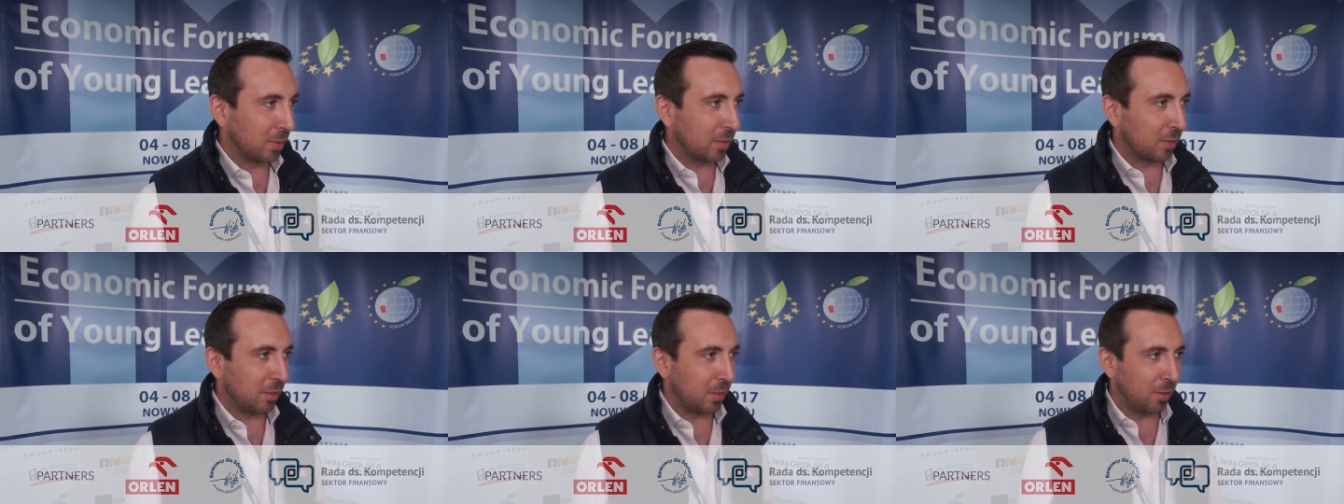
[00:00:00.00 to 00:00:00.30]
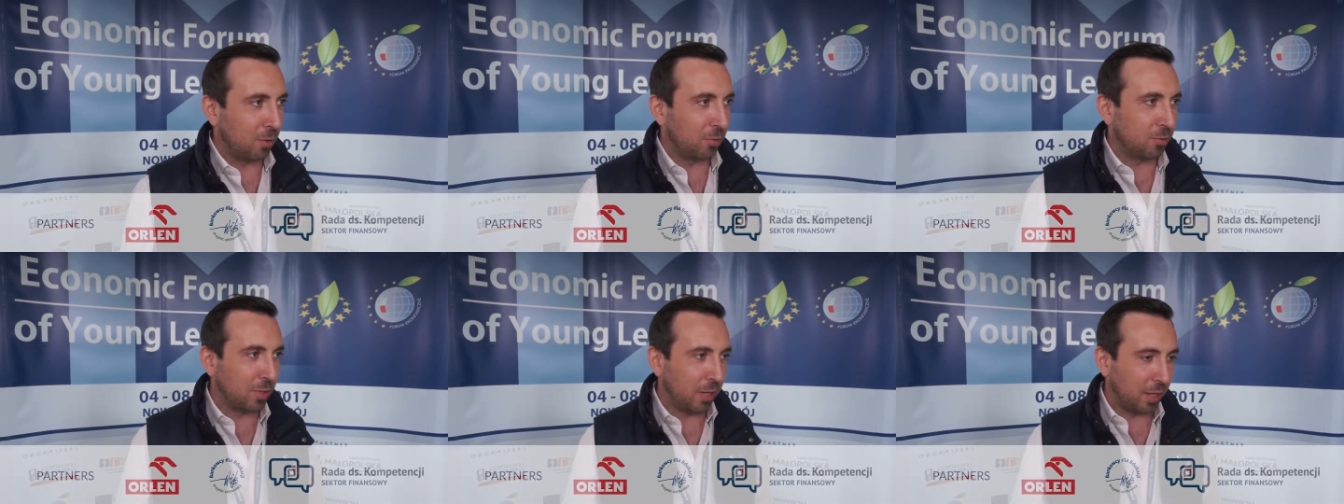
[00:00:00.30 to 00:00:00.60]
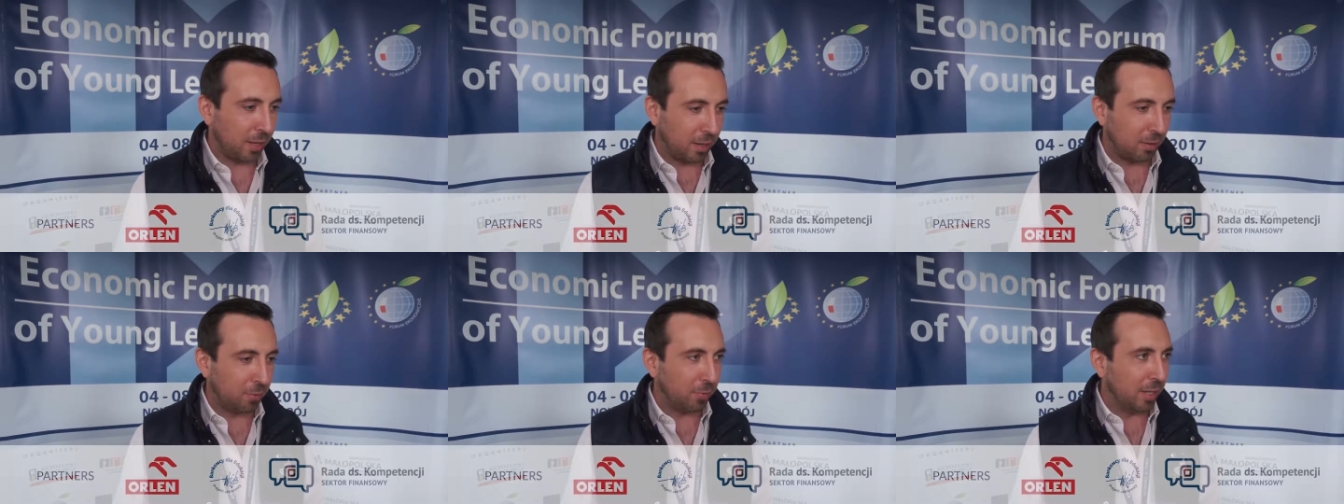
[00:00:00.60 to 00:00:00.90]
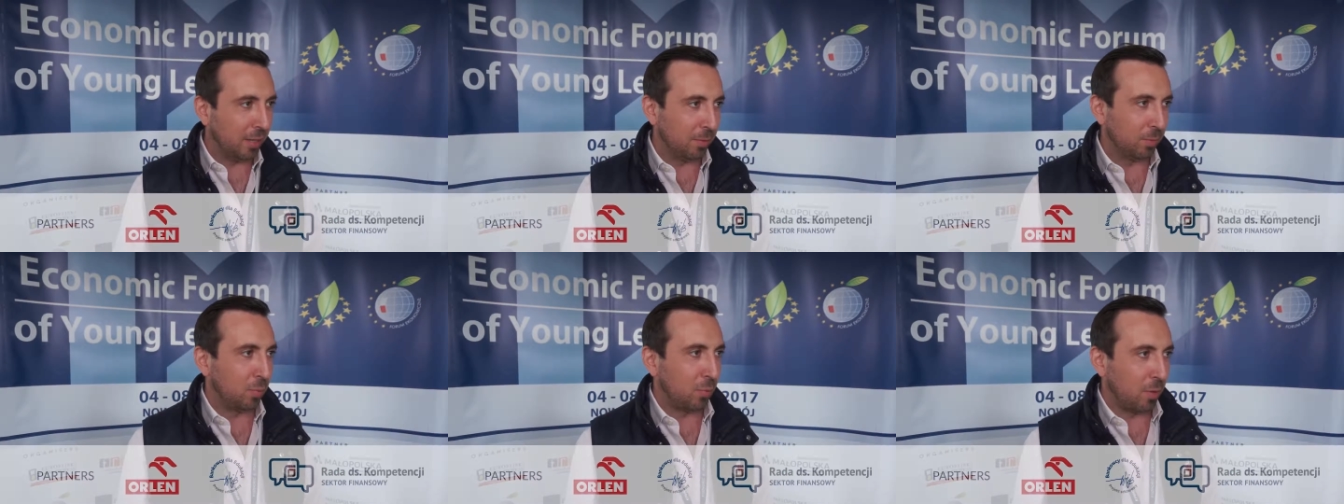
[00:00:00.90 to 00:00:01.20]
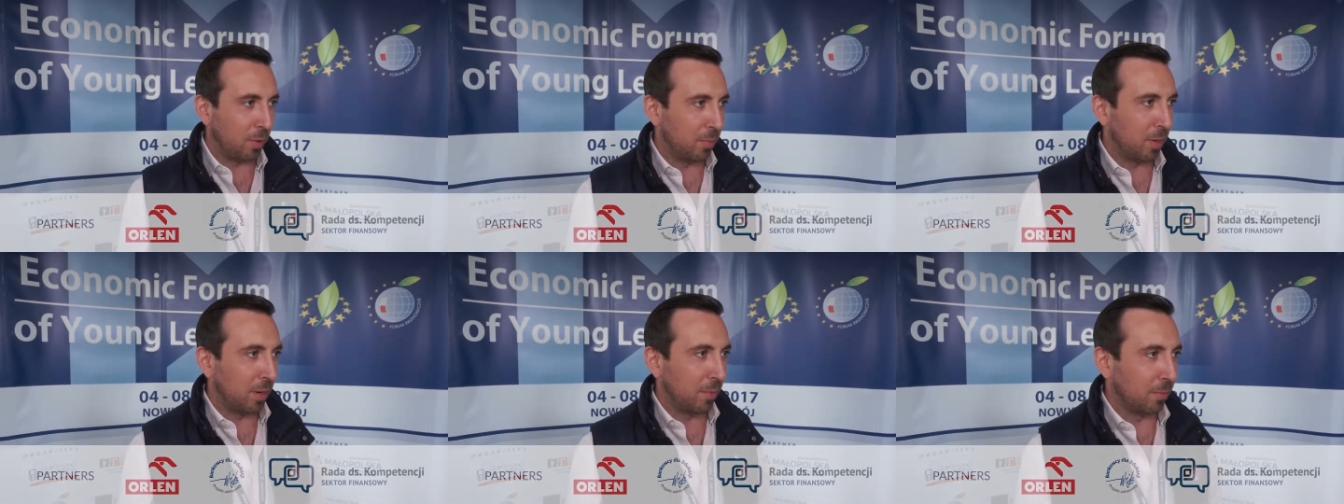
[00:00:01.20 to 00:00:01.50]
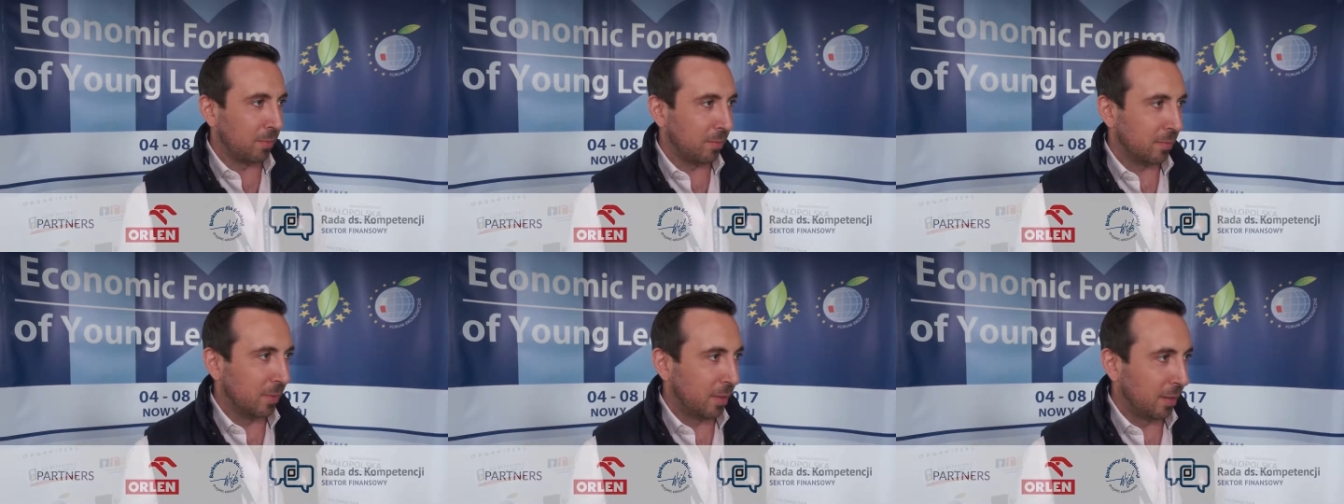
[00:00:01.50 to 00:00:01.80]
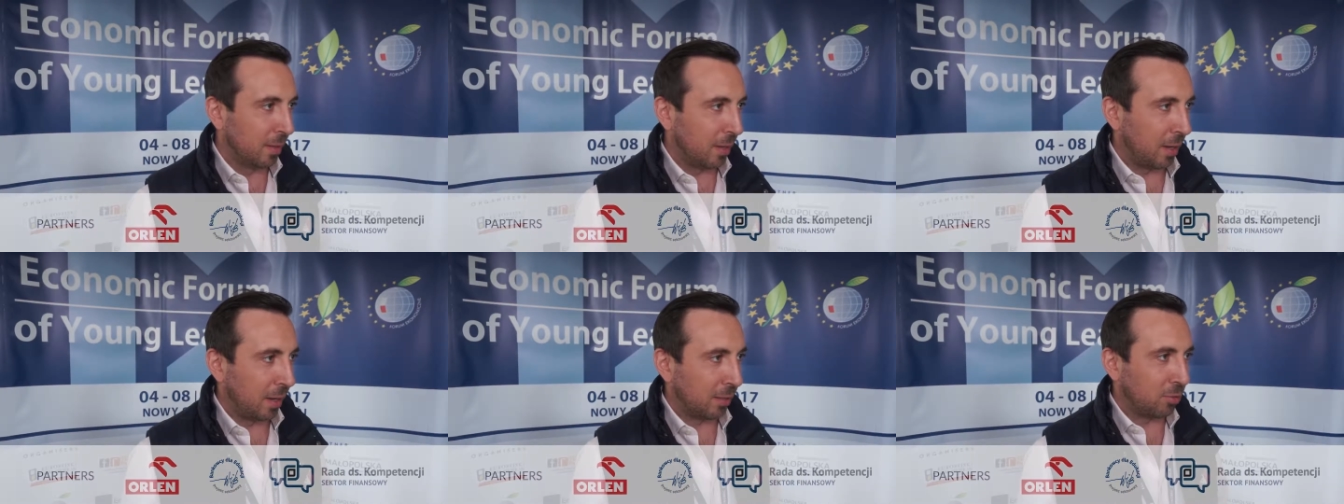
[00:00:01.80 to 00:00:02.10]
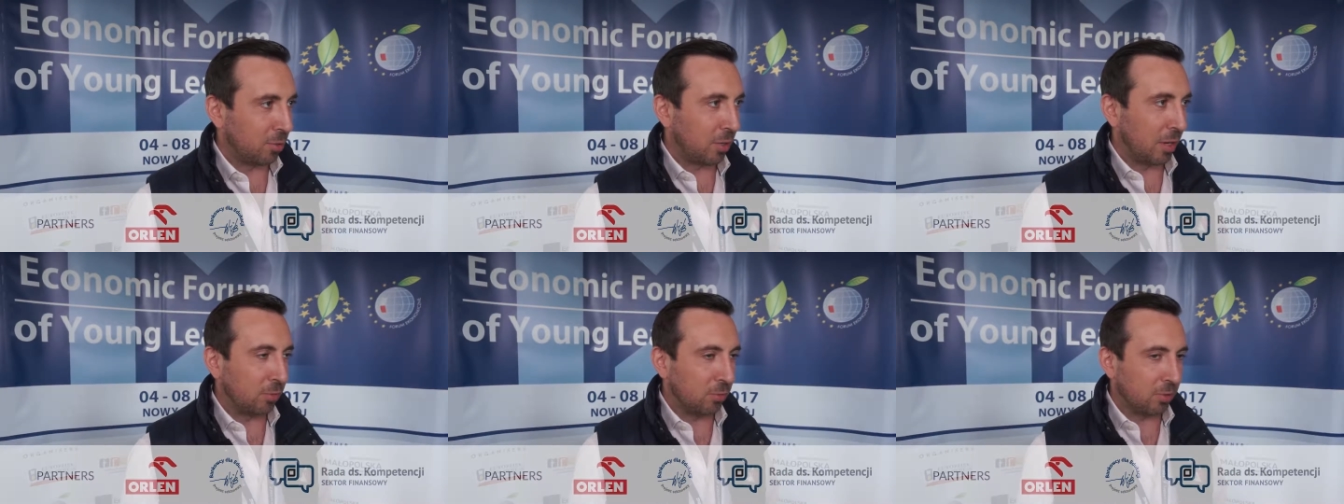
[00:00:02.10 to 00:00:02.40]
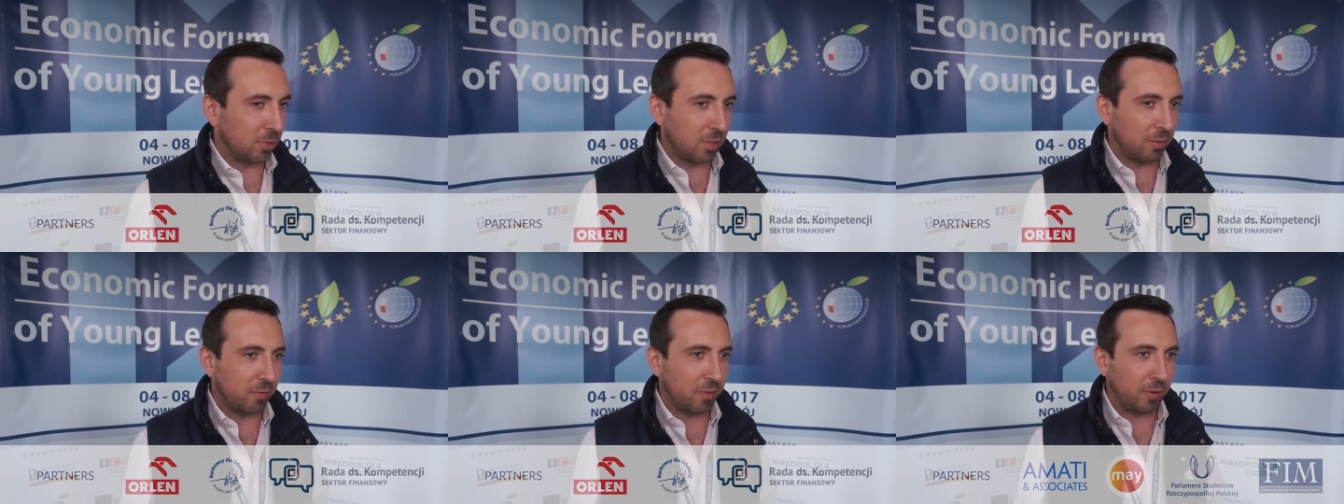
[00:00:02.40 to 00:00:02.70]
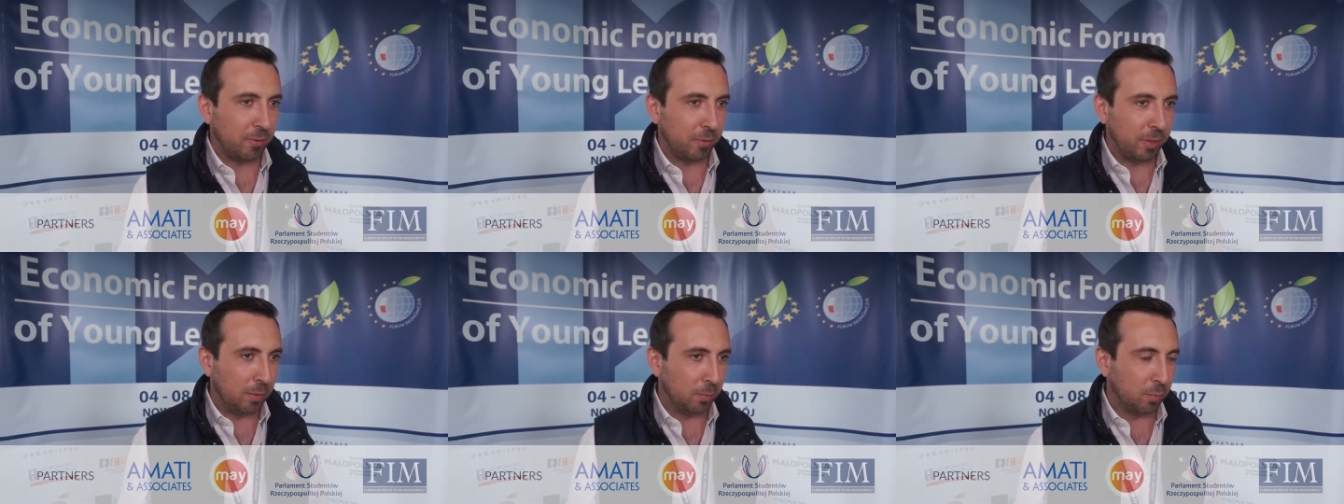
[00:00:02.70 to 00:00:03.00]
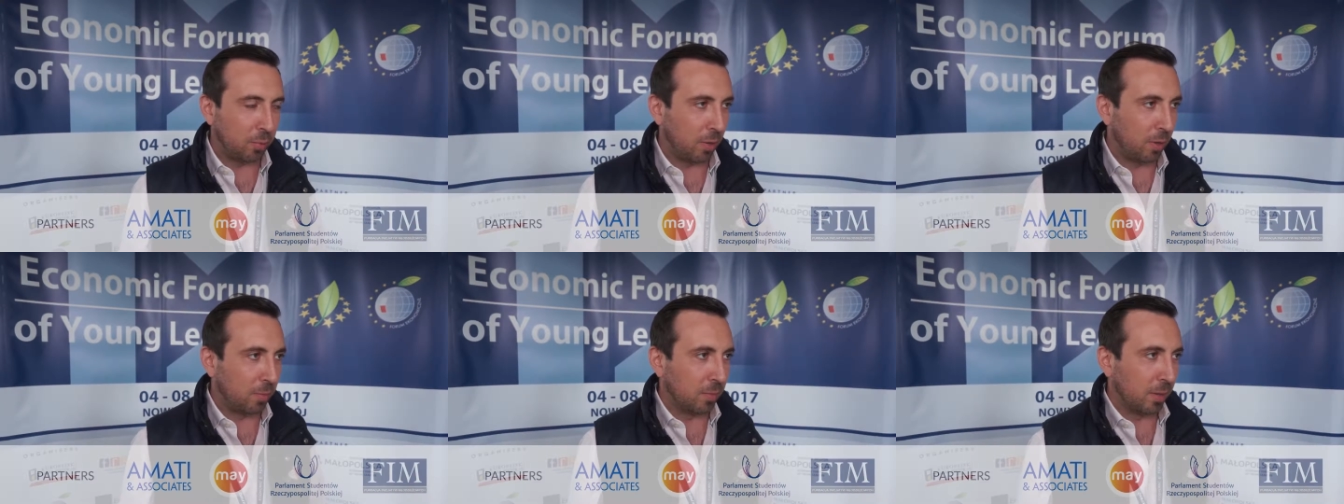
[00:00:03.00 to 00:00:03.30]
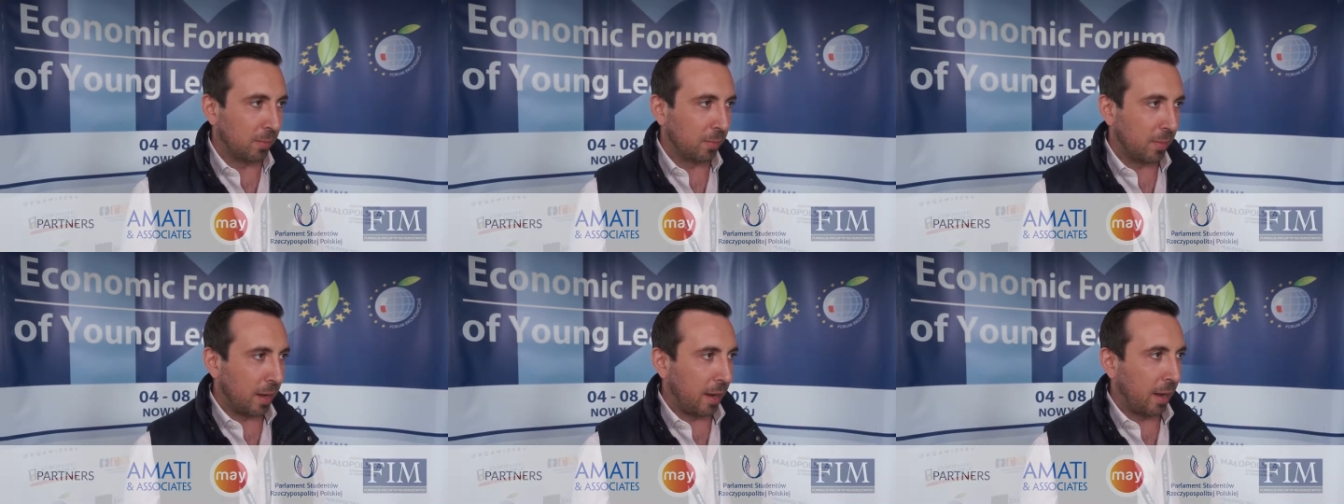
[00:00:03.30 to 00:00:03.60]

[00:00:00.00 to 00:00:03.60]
So take a real problem and try to solve a real problem.